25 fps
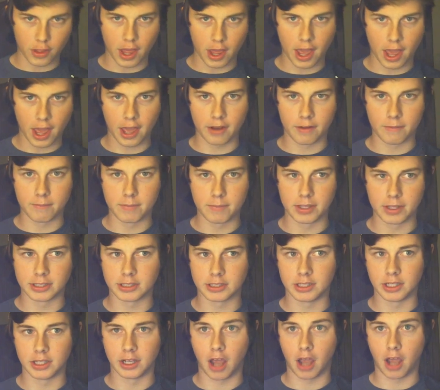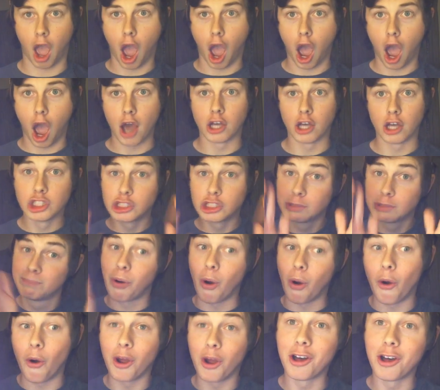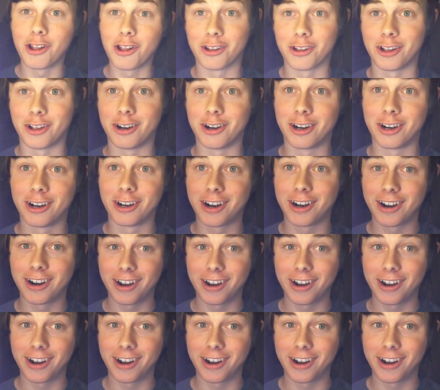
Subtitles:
head of Misty. Spoiler alert!